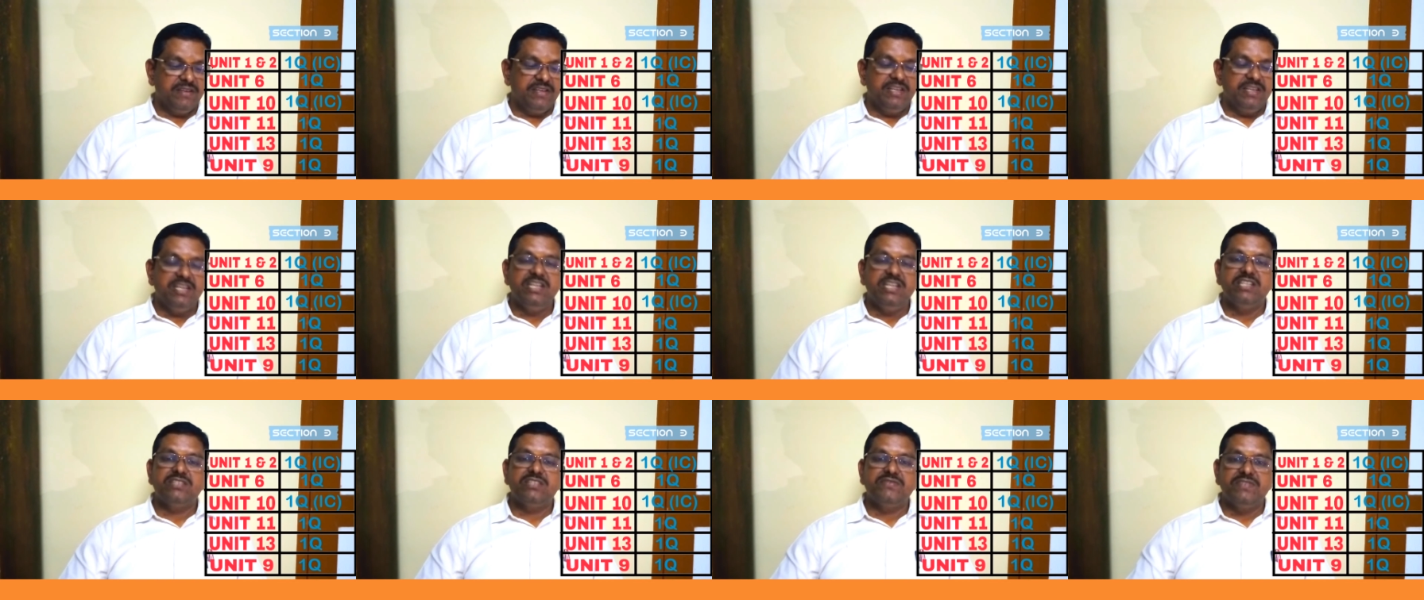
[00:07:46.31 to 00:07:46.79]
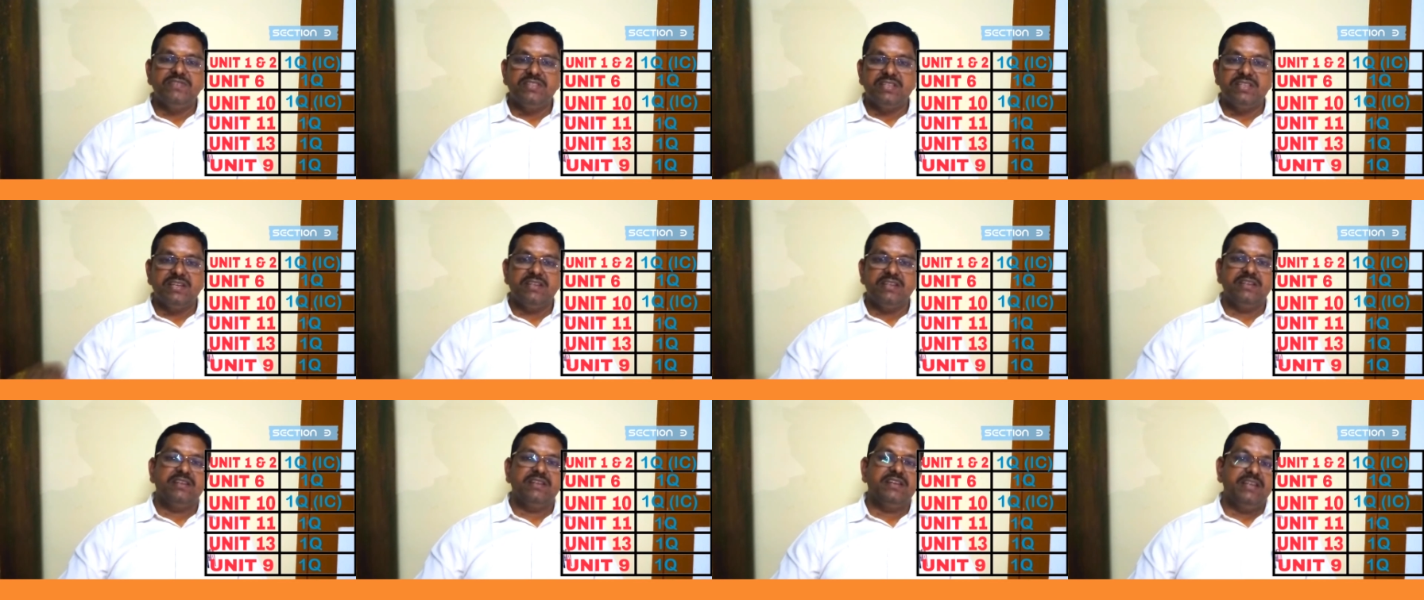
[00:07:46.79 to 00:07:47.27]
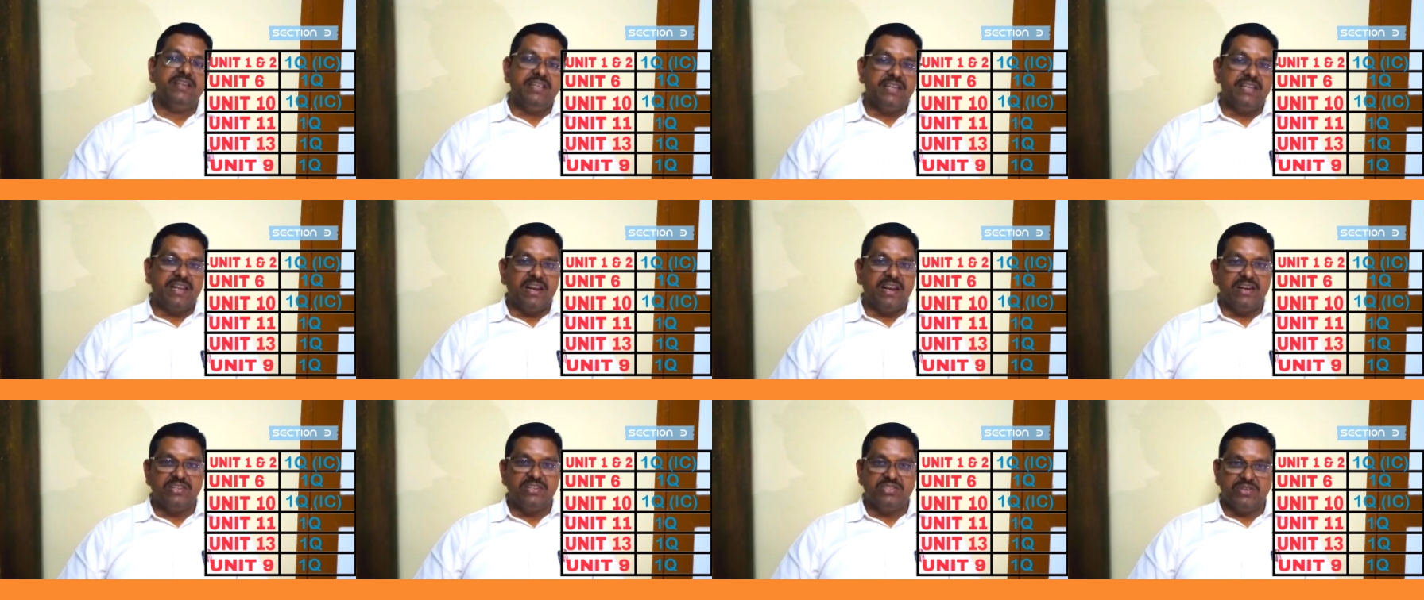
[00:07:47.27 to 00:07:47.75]
It's with an
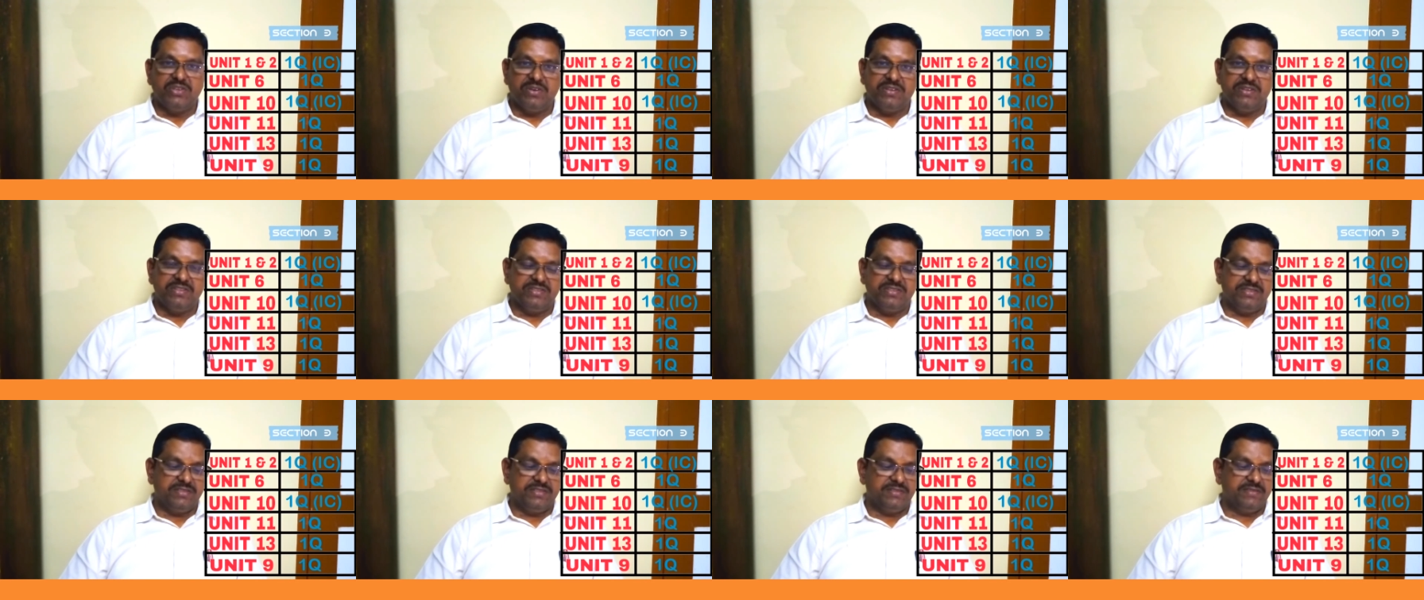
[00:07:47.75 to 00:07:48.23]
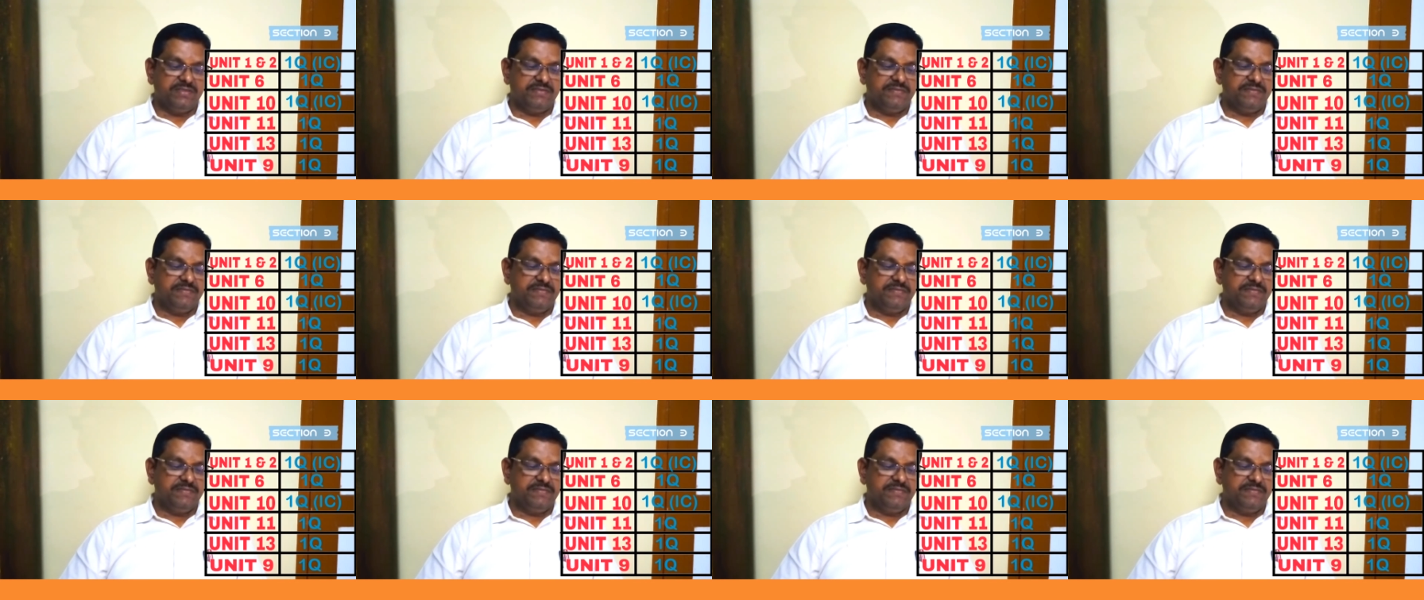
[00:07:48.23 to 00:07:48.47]
internal choice.